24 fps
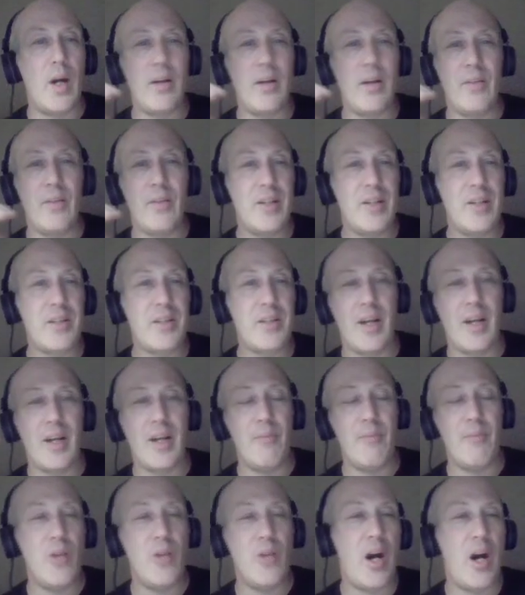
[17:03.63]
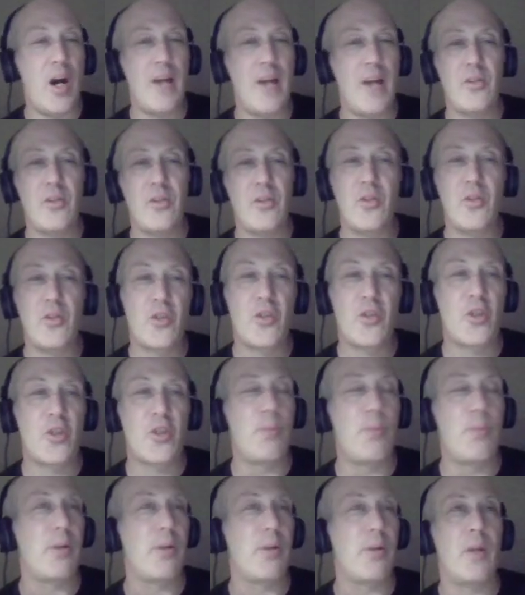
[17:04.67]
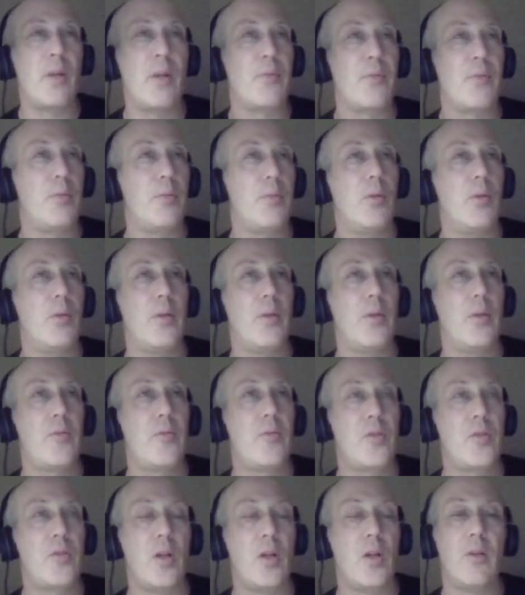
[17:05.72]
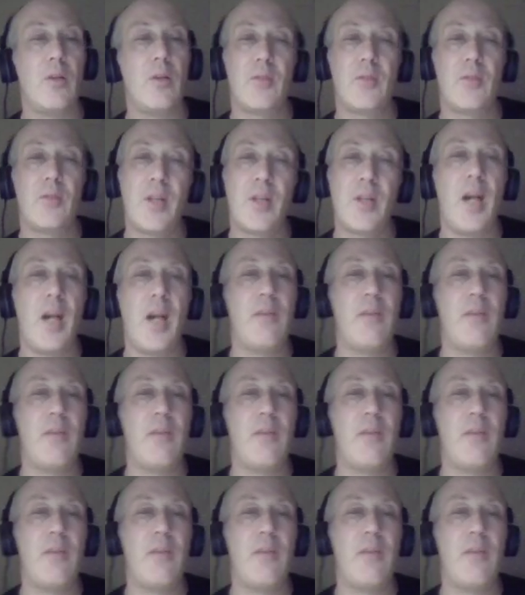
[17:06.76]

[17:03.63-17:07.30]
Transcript: this, I'm not super comfortable with. So it's kind of a